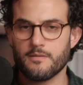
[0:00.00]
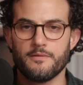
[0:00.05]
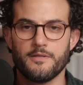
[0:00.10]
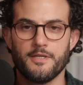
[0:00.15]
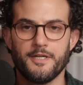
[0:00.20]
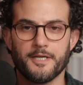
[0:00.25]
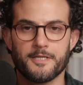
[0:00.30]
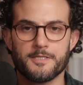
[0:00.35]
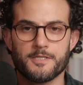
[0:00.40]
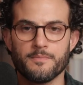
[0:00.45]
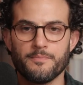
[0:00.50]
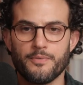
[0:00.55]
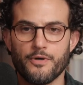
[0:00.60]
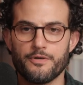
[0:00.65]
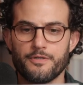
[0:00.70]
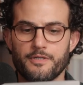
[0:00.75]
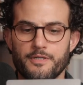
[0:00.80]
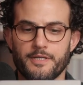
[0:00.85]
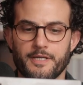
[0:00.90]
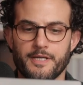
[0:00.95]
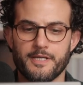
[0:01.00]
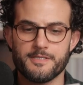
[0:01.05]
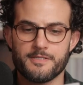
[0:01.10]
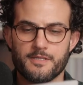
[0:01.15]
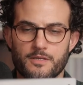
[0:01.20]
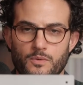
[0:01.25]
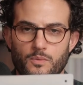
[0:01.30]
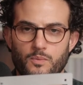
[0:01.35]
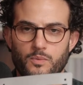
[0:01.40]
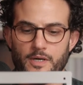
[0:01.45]
The next component is
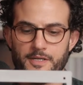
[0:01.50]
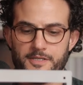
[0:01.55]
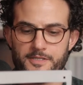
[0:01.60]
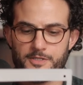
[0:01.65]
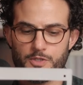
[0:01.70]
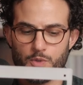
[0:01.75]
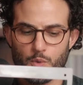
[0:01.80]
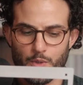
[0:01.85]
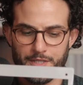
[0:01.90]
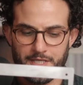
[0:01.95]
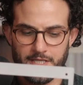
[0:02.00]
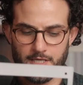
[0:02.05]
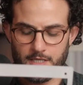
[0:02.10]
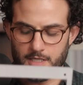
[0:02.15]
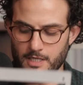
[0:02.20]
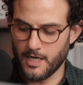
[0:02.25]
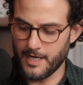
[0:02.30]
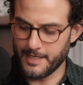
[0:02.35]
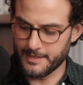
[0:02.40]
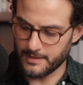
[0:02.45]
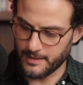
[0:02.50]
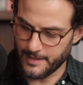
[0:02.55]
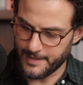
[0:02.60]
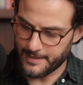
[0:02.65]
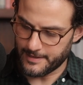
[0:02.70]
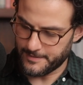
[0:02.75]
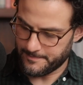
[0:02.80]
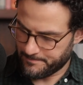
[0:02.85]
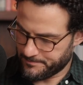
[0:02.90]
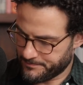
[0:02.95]
the 120 guide
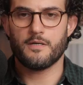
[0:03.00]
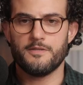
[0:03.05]
layer.